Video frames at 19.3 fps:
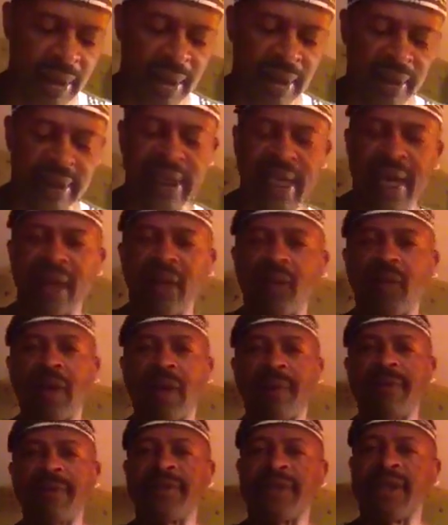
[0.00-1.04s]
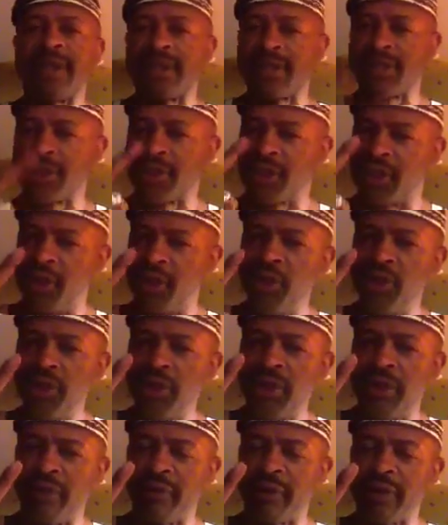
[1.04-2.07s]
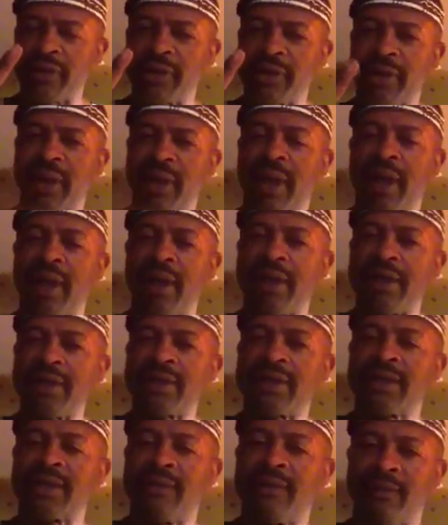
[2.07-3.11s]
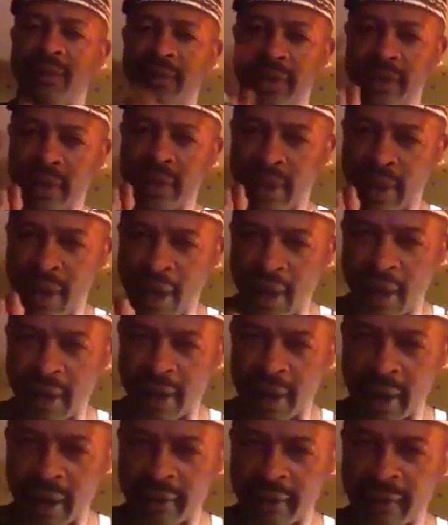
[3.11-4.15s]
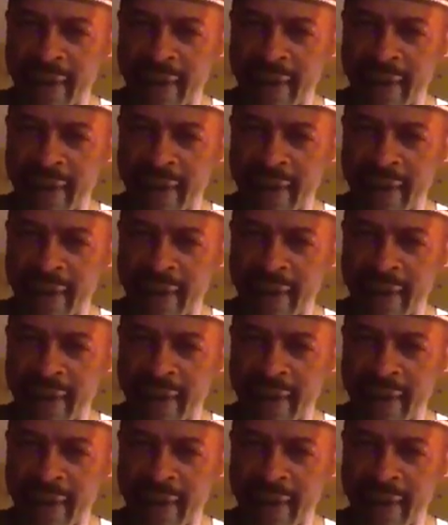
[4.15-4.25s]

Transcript: The Ankh represents two universal laws, the law of